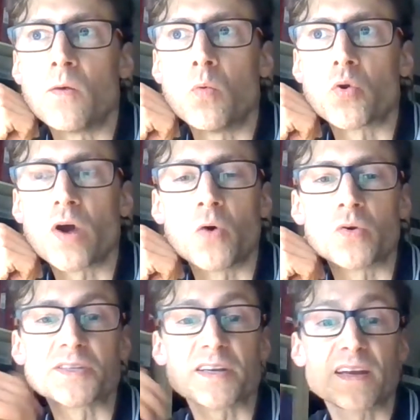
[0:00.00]
award
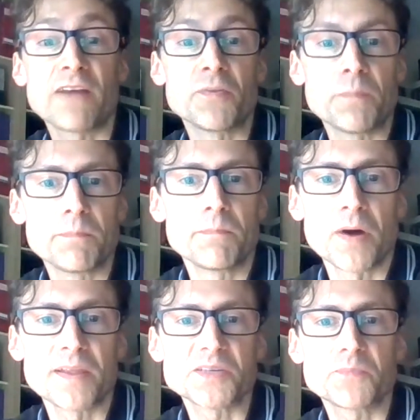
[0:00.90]
holders are covered
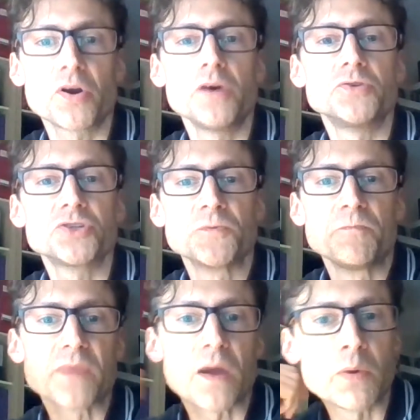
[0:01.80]
by this approach,
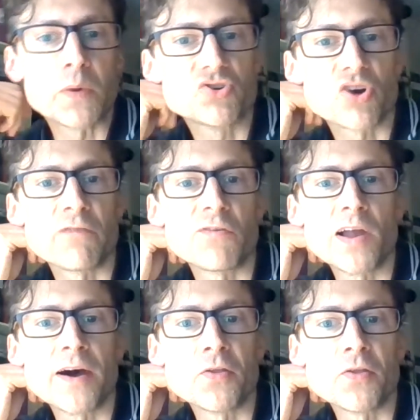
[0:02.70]
and we would try and
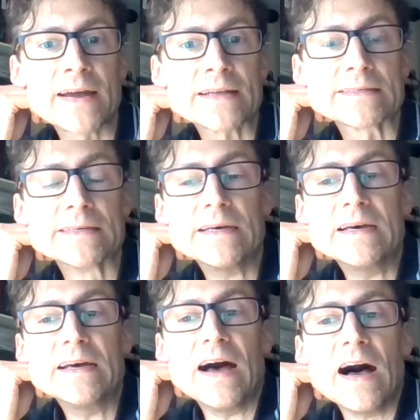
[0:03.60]
rely on that.
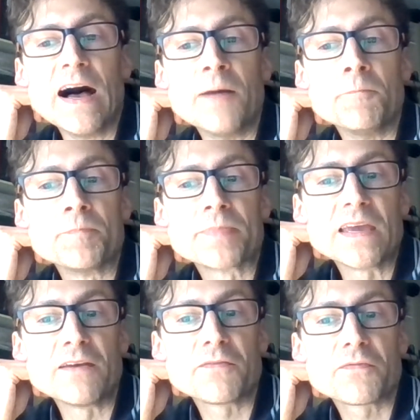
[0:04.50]

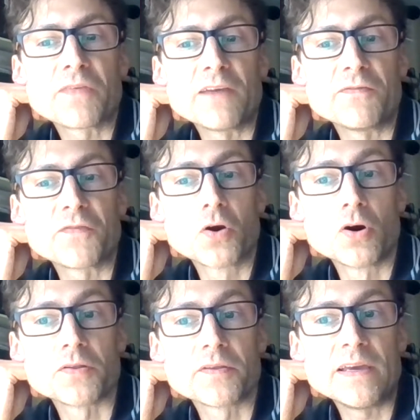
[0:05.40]
If they
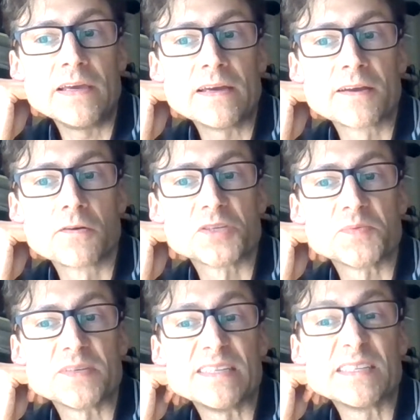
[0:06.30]
forgot the
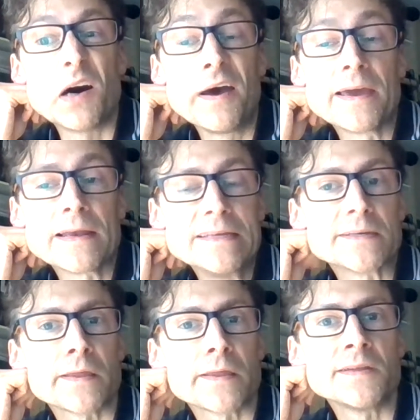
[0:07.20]
acknowledgements entirely,
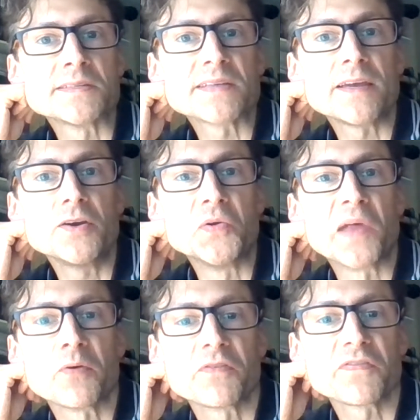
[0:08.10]
so they didn't say who
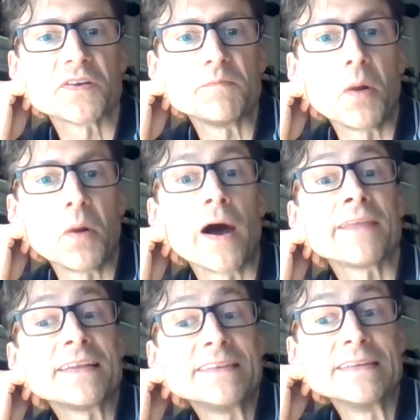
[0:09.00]
they were funded by
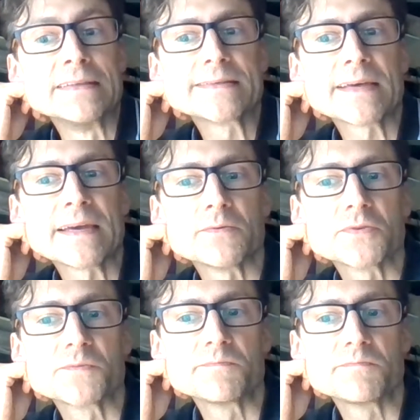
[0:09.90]
and they didn't say it
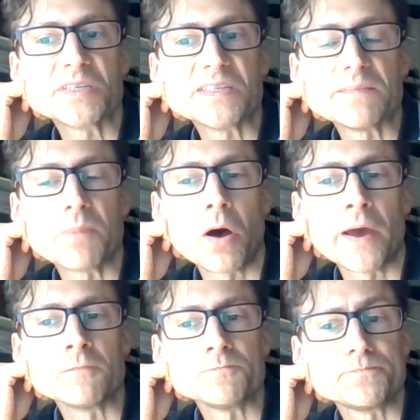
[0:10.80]
was CC
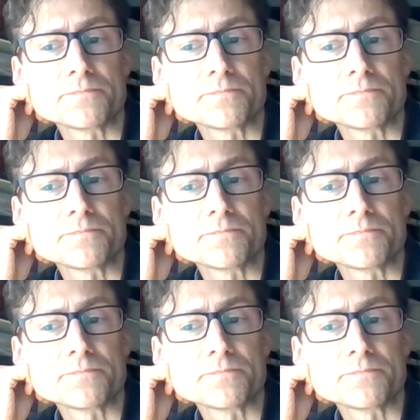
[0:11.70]
BY,